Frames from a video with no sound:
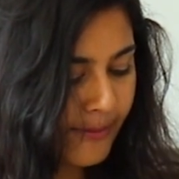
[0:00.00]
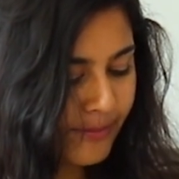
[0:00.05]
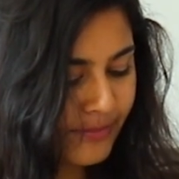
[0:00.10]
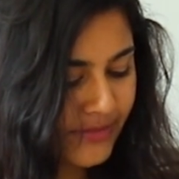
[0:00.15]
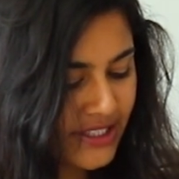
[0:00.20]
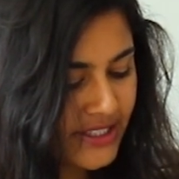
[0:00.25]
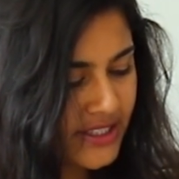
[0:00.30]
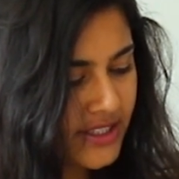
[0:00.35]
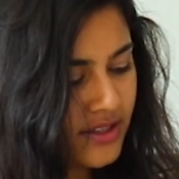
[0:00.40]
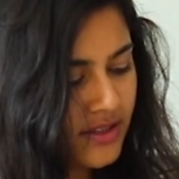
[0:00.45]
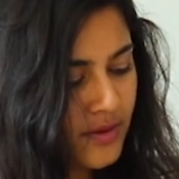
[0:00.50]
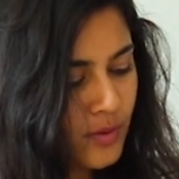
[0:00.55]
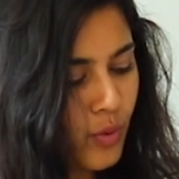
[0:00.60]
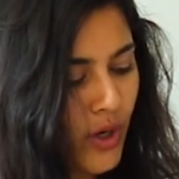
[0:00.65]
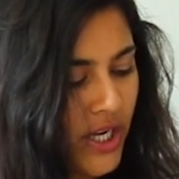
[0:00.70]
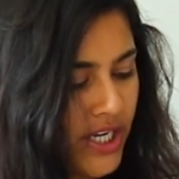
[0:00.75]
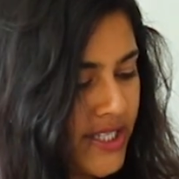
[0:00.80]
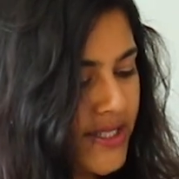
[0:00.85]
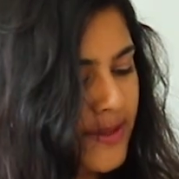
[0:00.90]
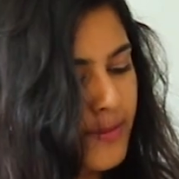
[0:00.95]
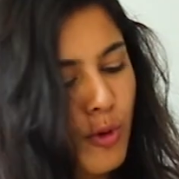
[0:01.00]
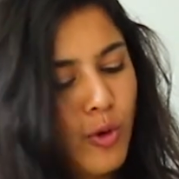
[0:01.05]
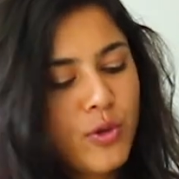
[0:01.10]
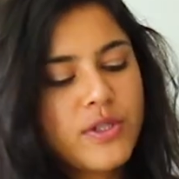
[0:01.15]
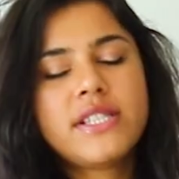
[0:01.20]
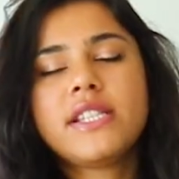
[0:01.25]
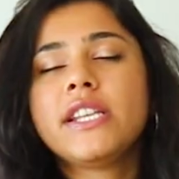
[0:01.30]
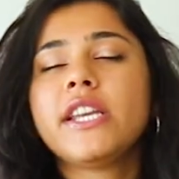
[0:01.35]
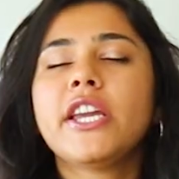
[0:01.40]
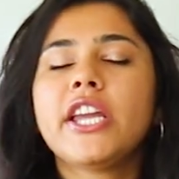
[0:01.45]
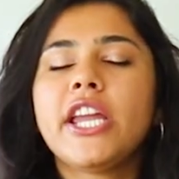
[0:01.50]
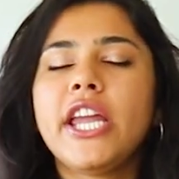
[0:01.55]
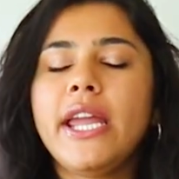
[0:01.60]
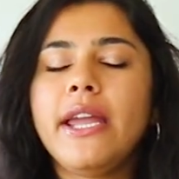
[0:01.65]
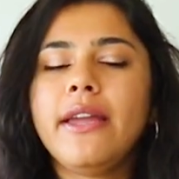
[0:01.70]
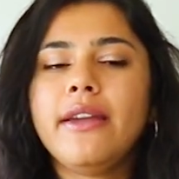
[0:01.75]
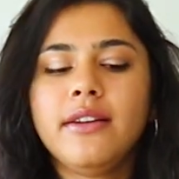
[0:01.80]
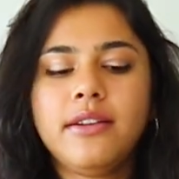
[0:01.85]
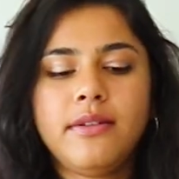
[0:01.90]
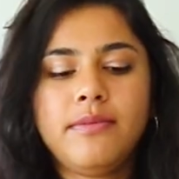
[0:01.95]
This one is
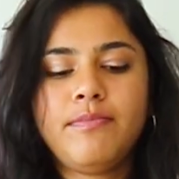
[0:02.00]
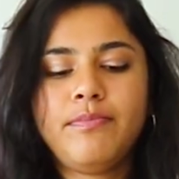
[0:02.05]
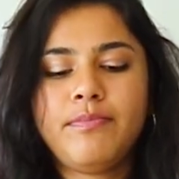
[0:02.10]
mostly